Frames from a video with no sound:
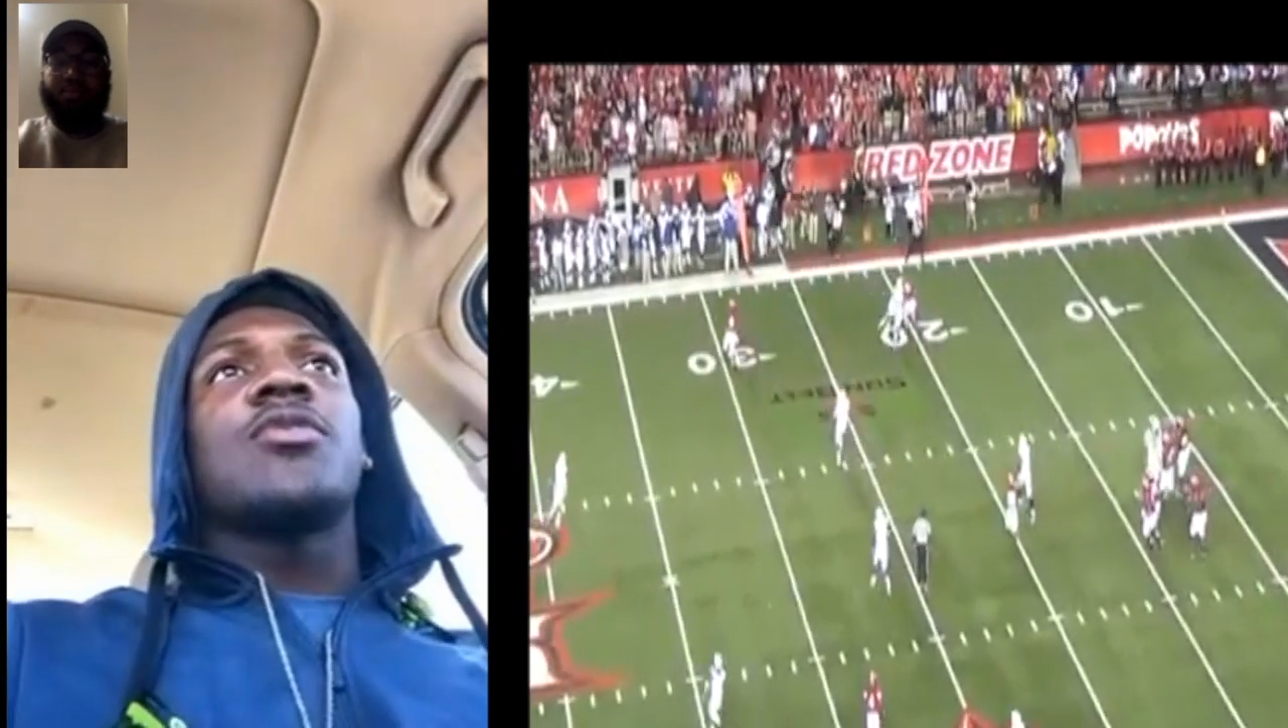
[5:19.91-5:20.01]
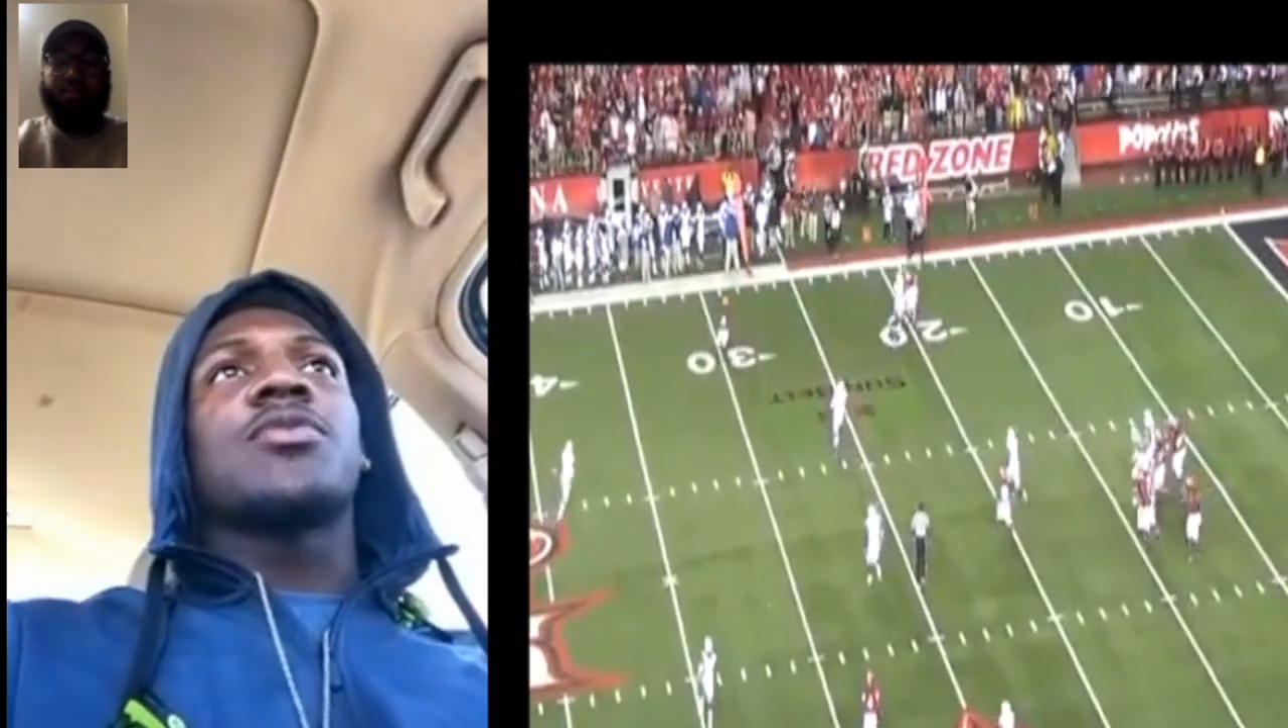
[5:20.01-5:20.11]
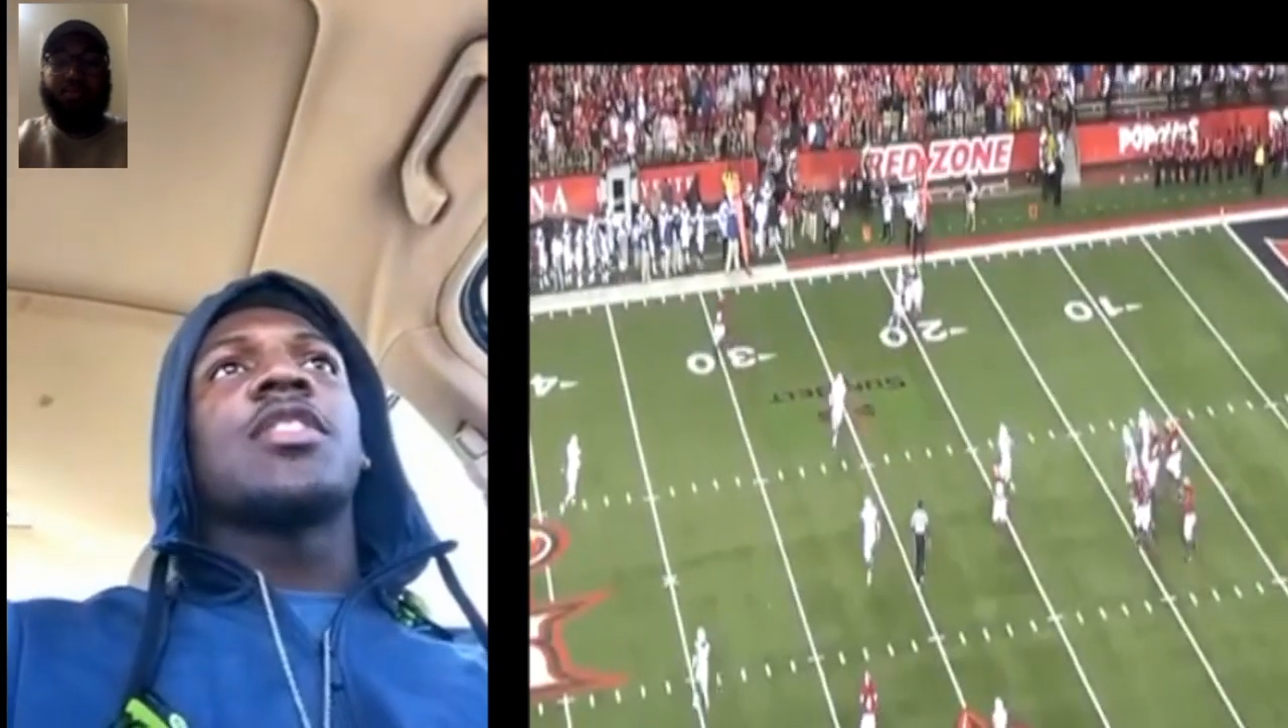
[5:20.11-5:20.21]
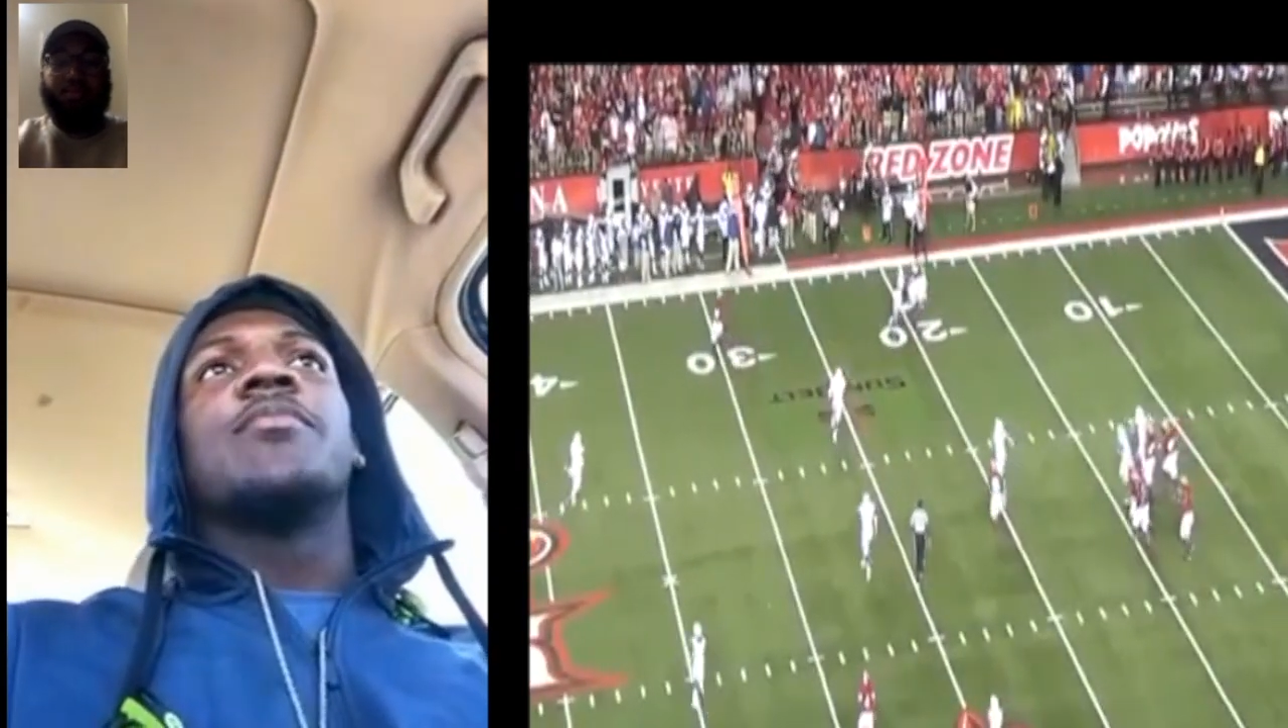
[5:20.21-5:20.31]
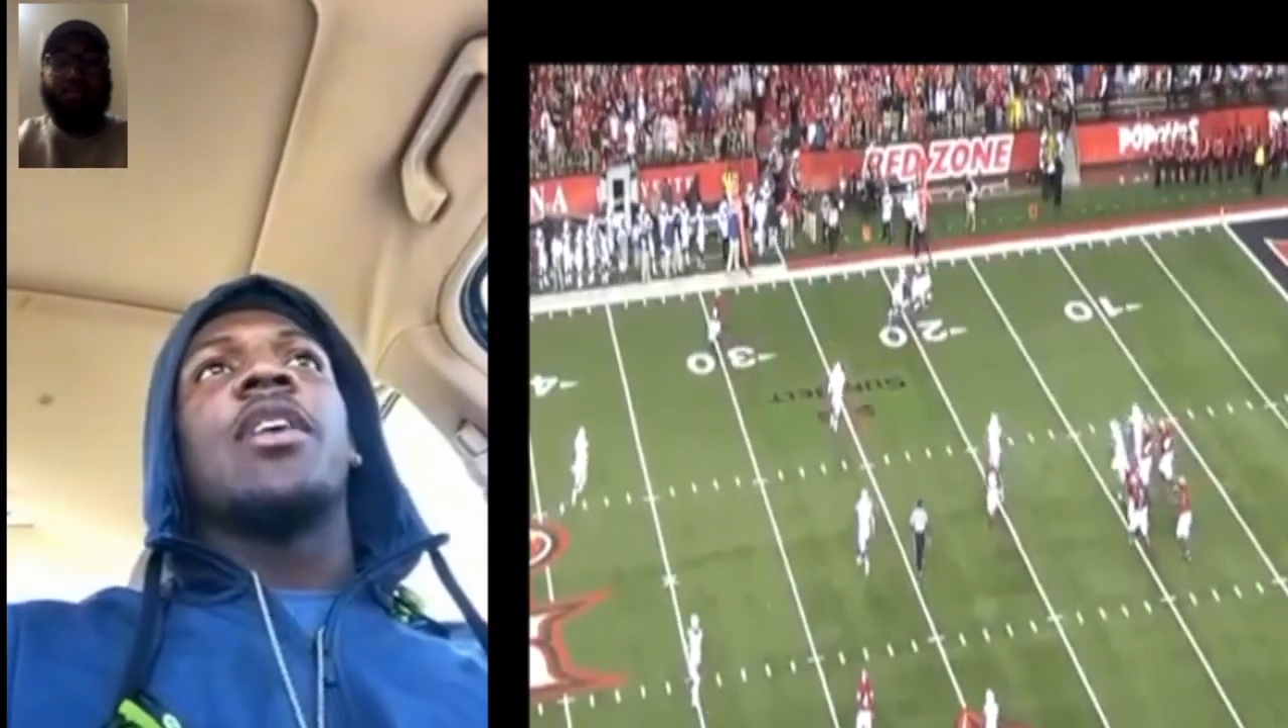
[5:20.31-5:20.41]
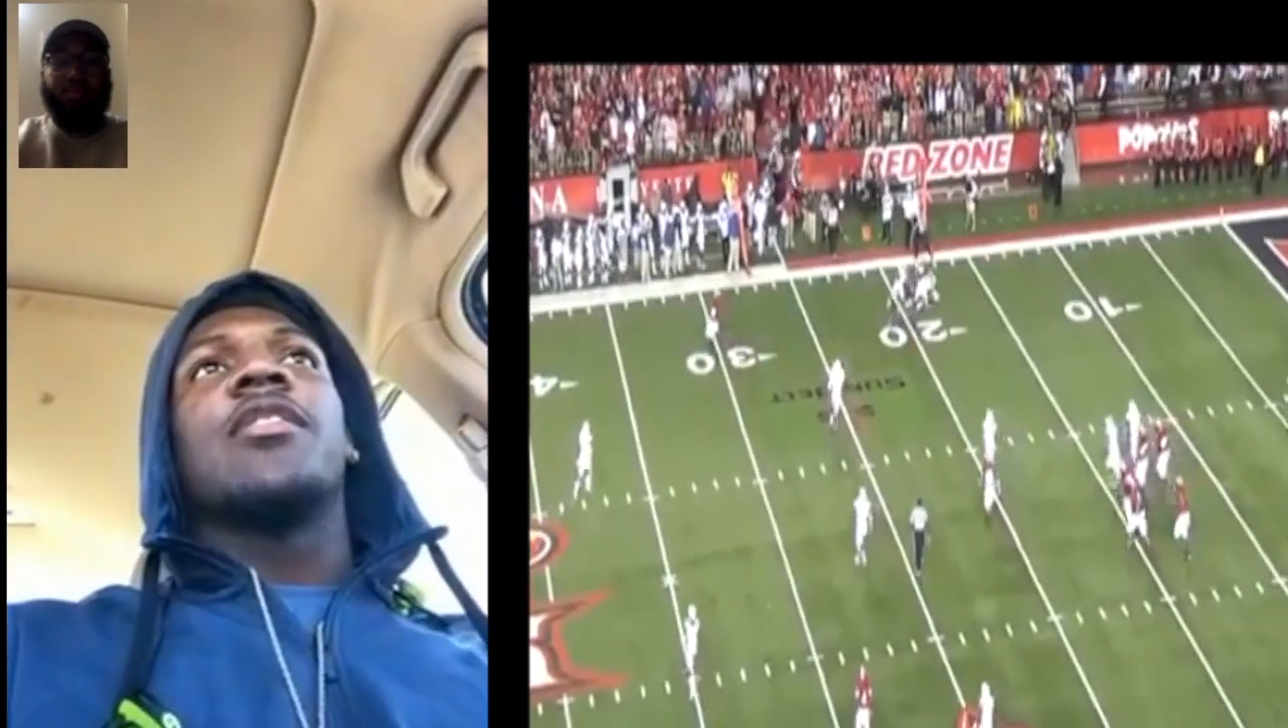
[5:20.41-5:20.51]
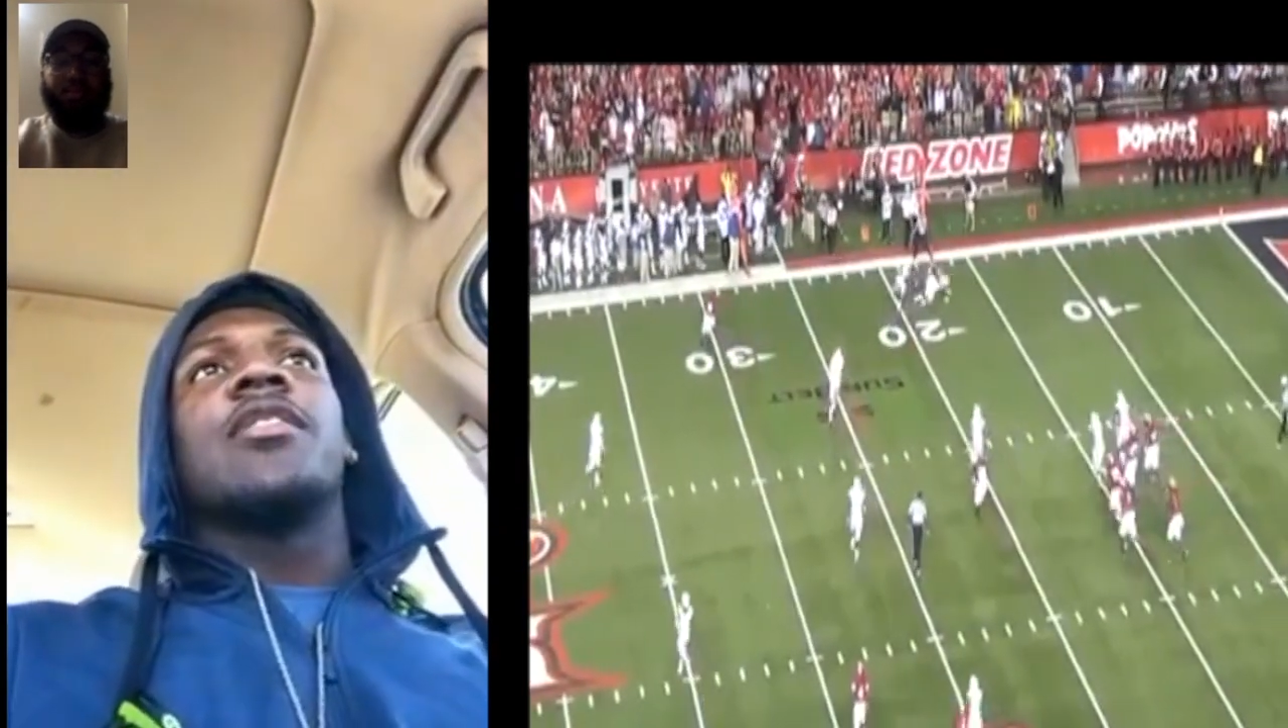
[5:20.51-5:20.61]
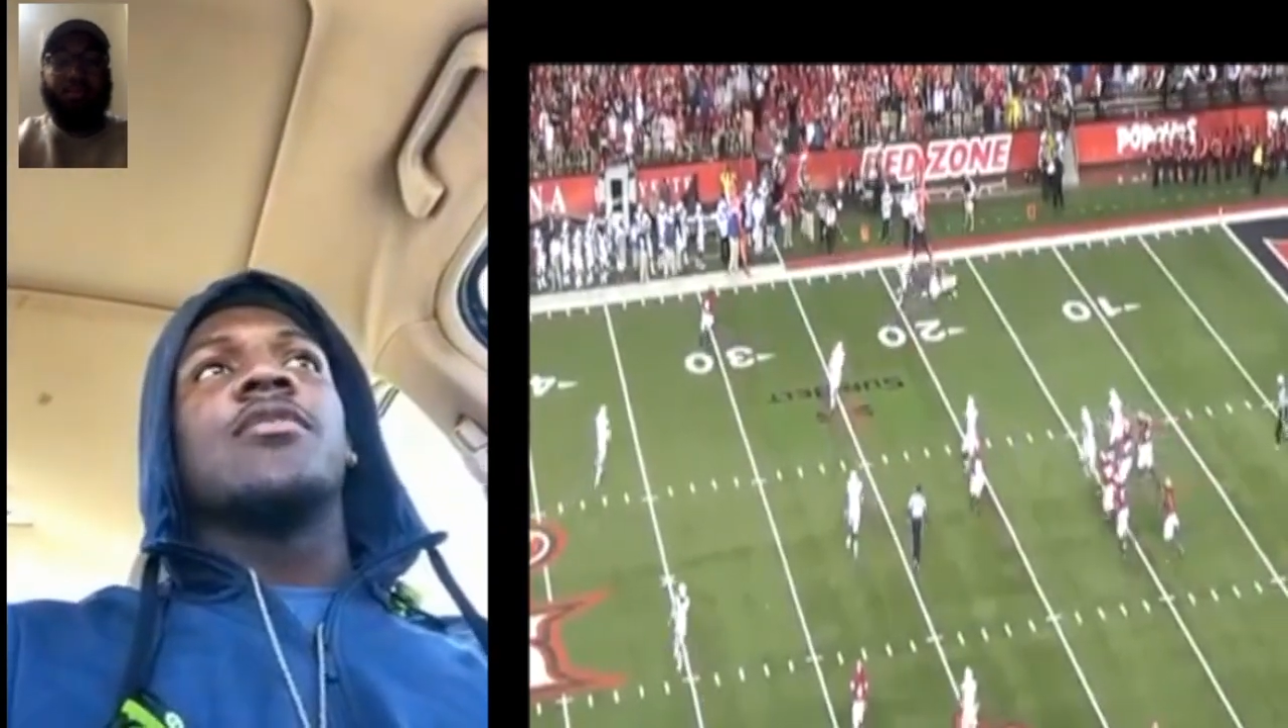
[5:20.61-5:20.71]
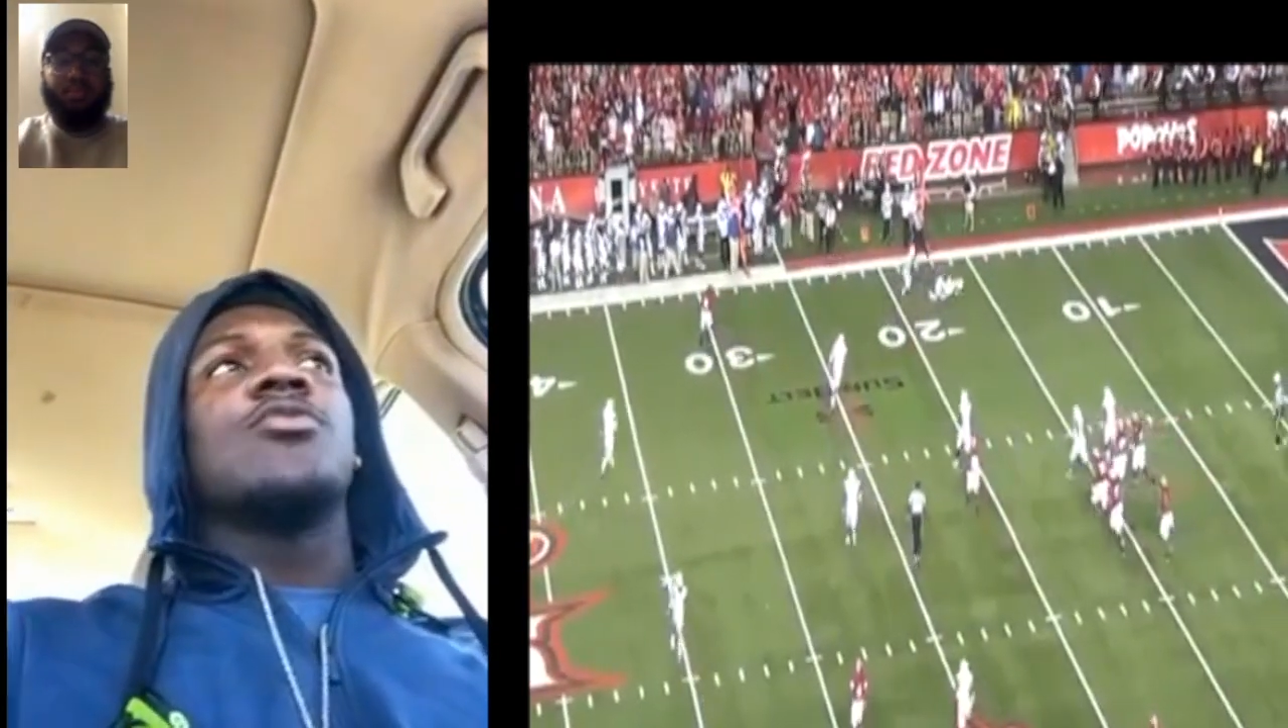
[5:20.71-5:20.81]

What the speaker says: don't think about it.